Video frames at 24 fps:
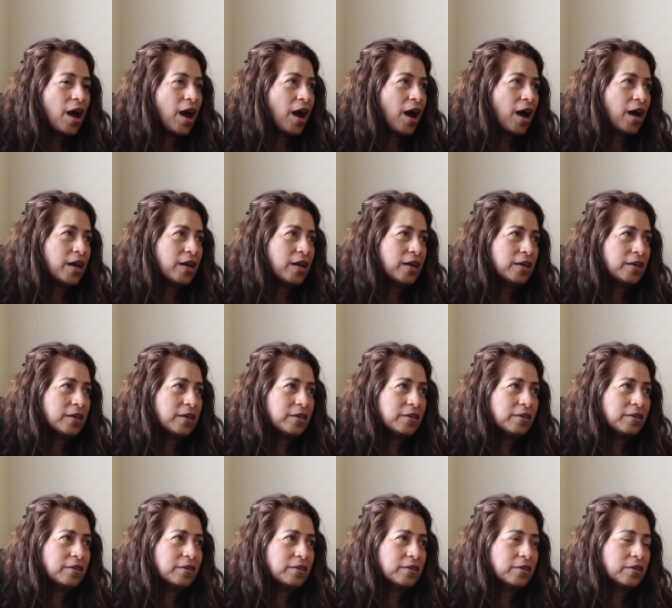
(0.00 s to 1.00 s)
I
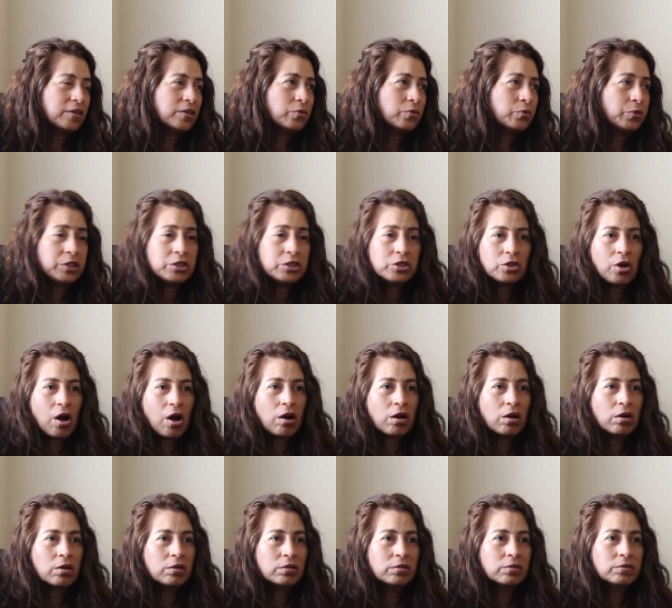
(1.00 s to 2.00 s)

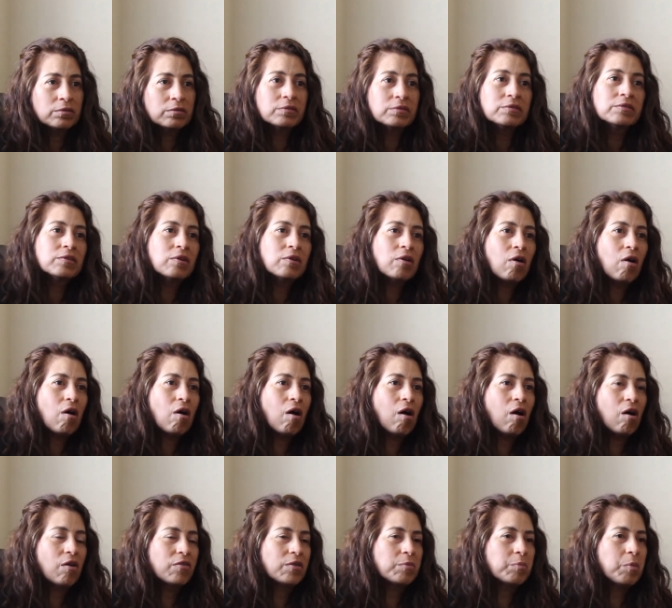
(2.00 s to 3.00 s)
restock
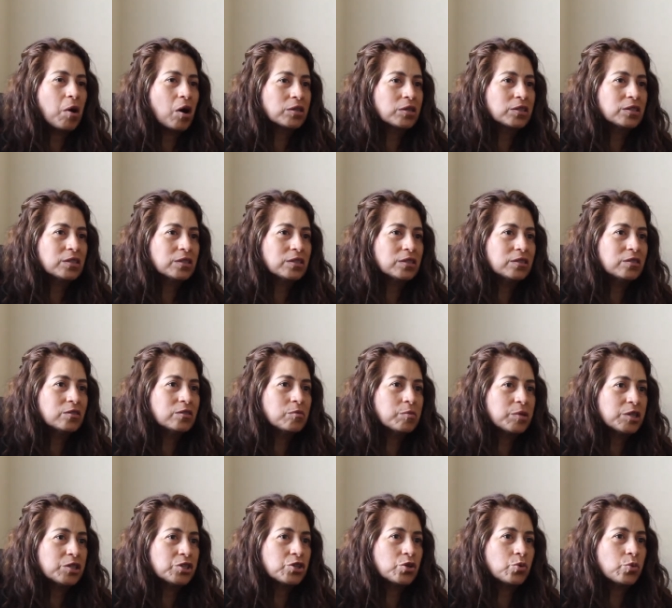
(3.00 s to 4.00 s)
all the boxes to
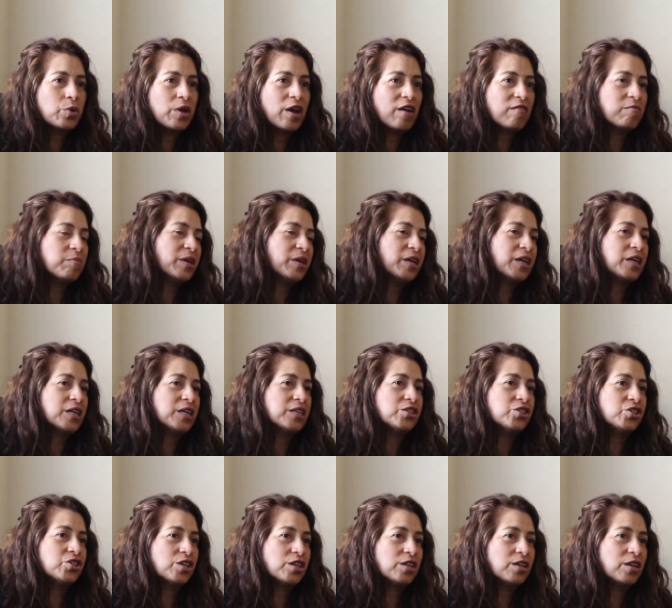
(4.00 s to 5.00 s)
make sure we have
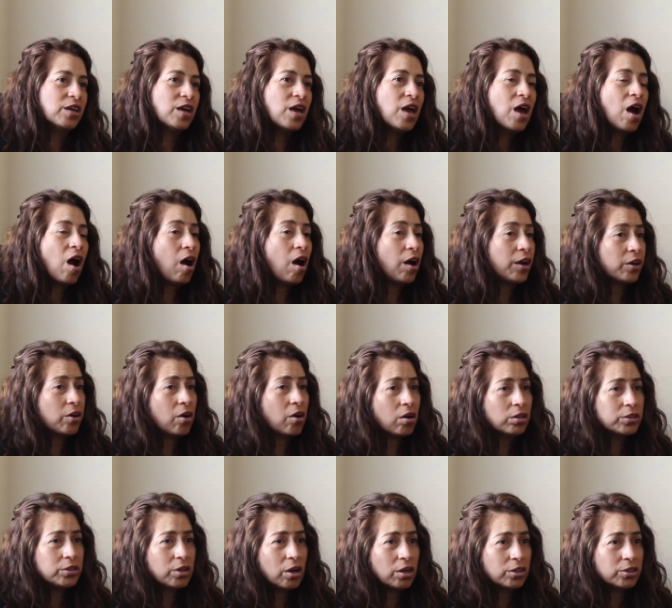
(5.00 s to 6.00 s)
medication. I
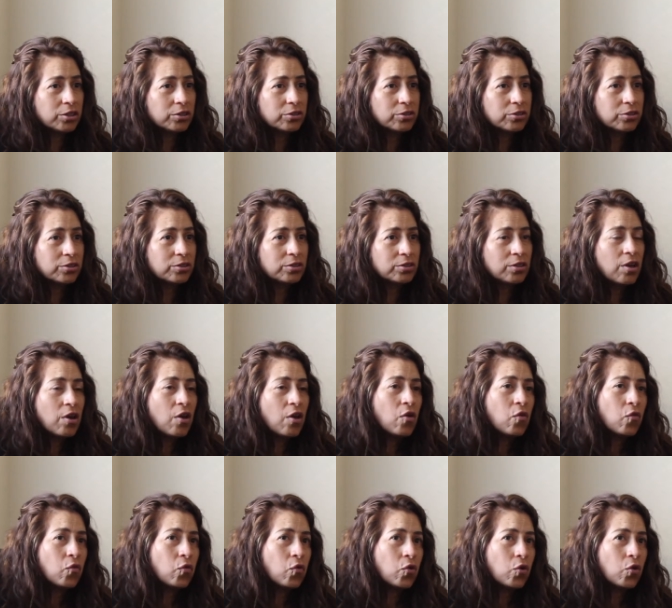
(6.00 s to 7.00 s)
call doctors
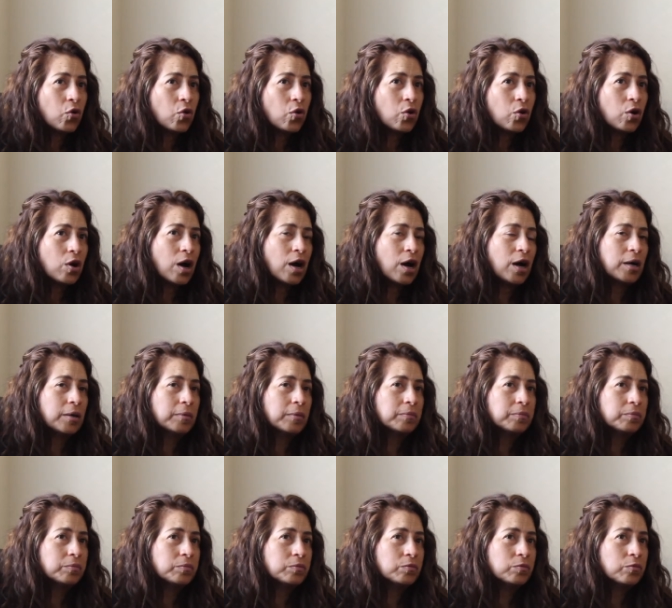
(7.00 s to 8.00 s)
for
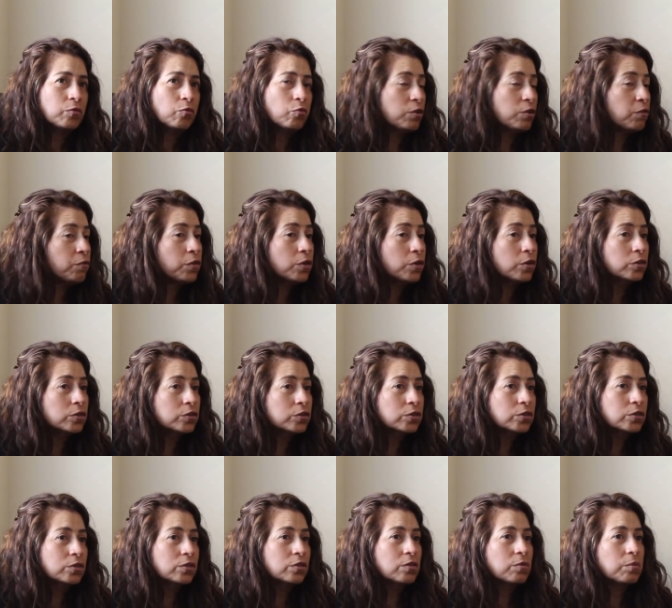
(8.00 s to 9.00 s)
um,
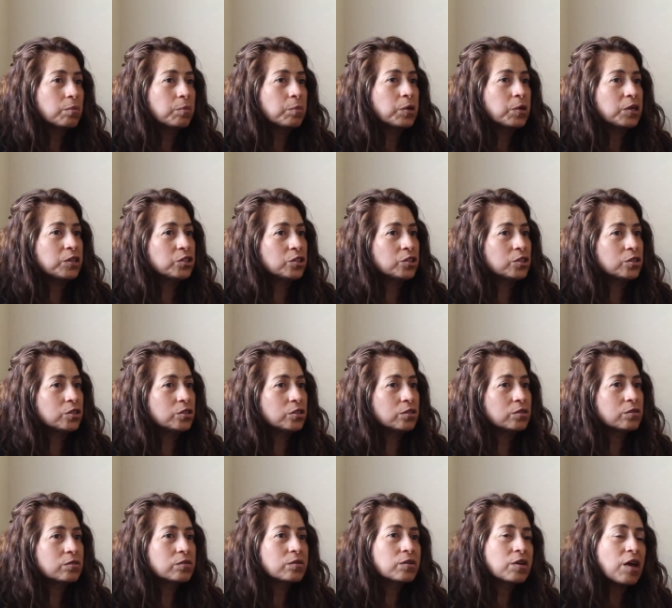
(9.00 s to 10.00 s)
refills.
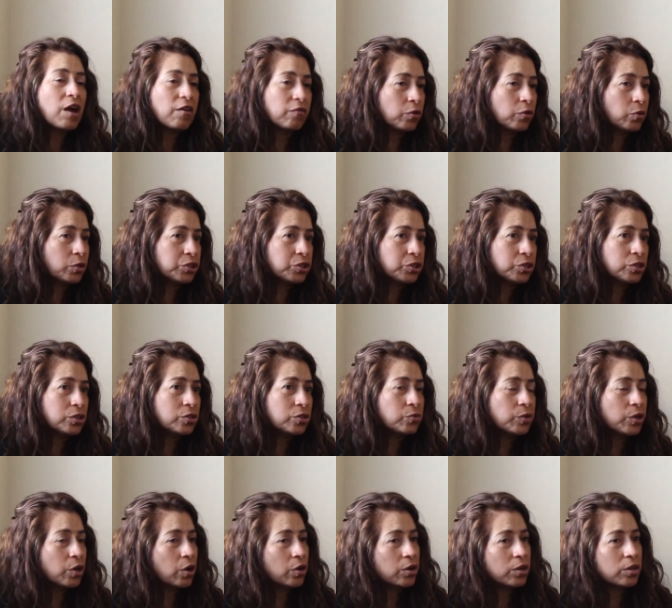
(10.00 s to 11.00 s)
Patients have questions
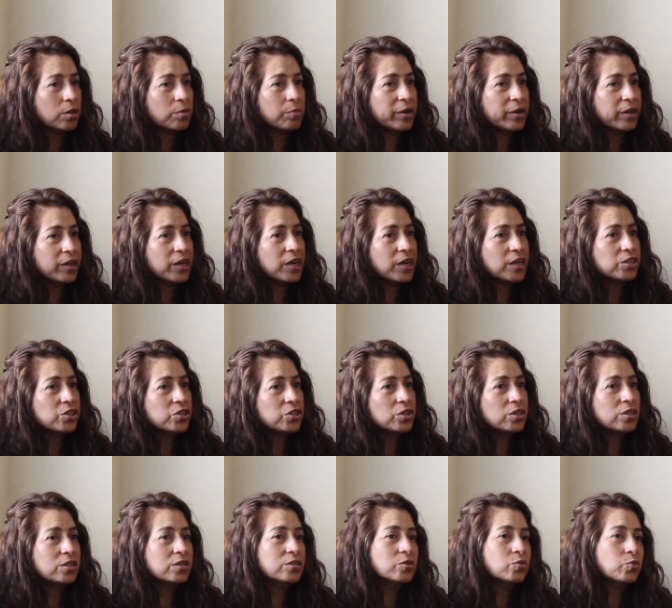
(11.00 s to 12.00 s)
regarding their
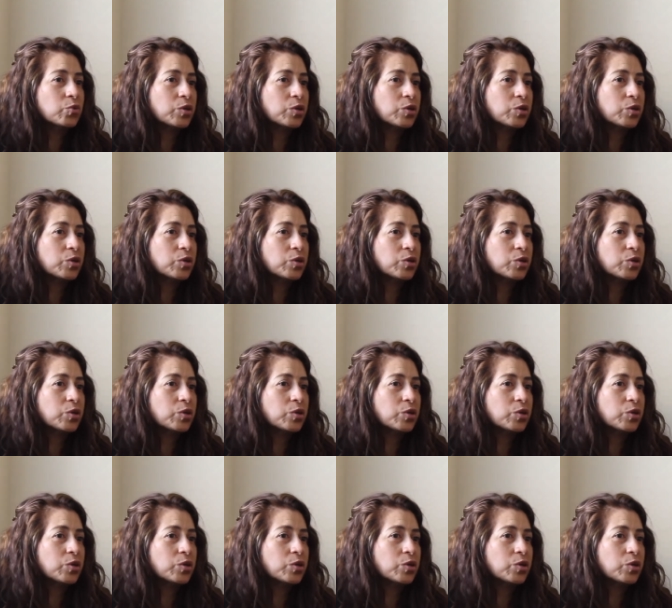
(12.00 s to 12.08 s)
medications.